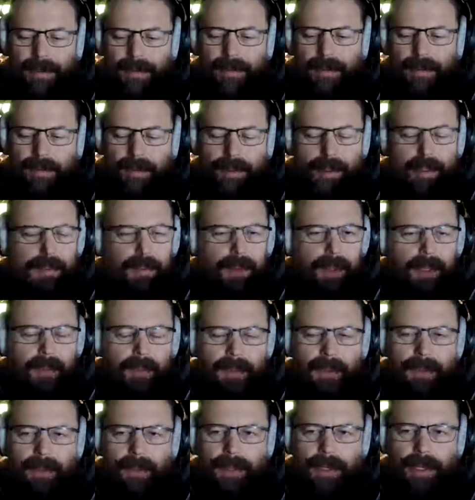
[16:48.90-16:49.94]
Rich
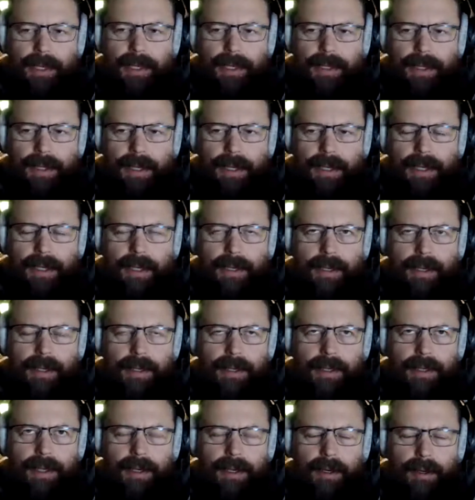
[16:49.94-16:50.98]
people,
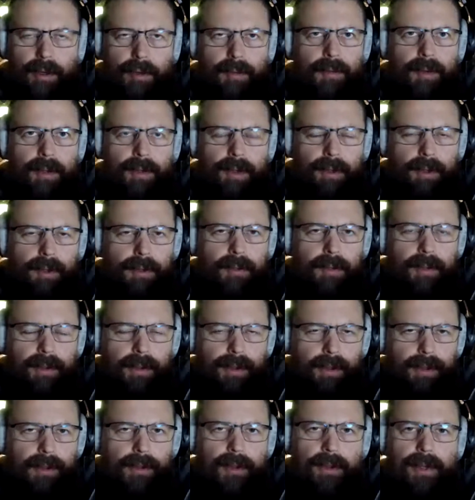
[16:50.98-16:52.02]
they often look
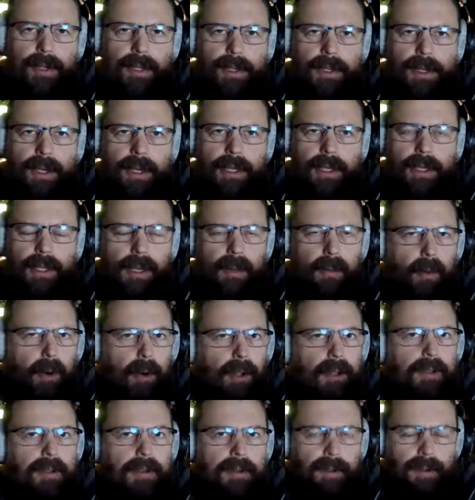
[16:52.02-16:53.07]
poor, and they
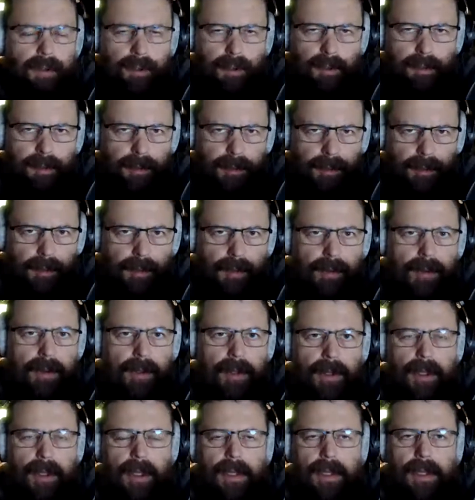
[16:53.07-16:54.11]
want to look poor,
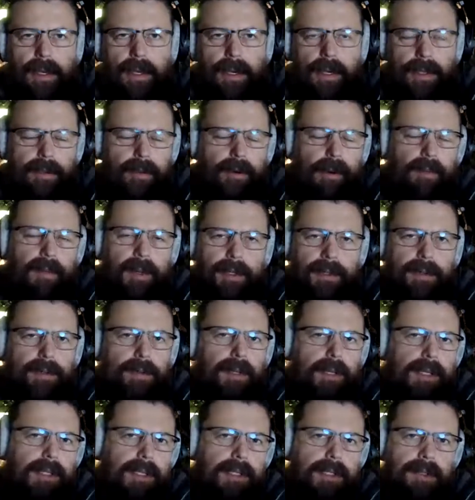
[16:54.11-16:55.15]
and there are many
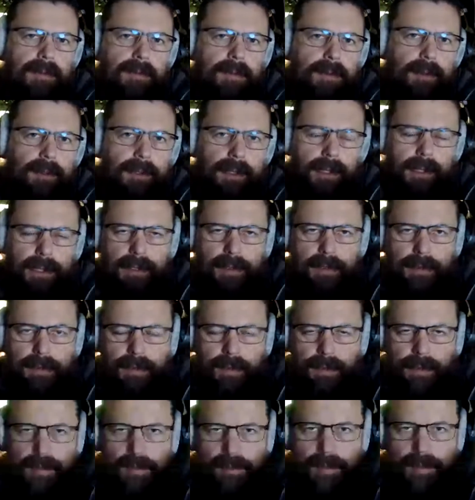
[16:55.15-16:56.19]
reasons for that,
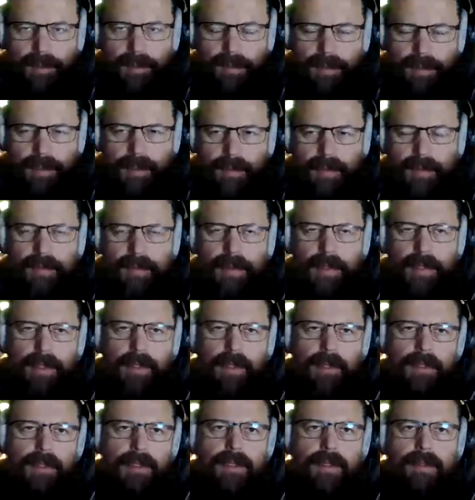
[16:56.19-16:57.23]
of course,
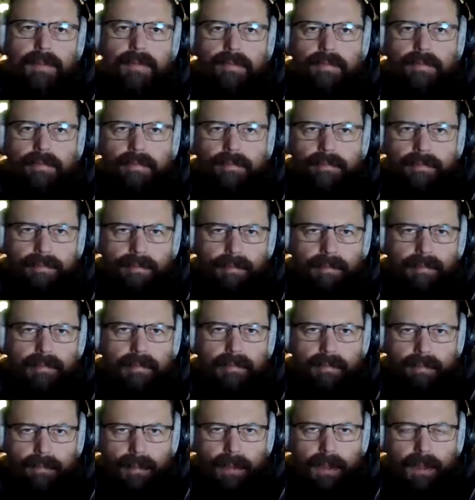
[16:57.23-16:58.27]
because
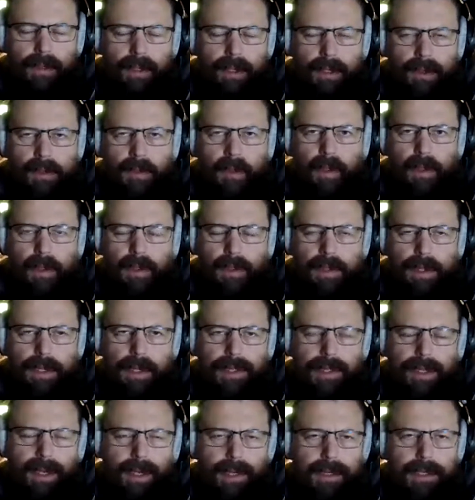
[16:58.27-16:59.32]
you don't want the
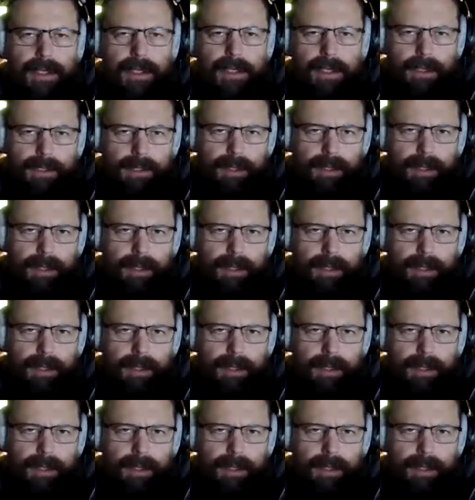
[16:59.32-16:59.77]
attention.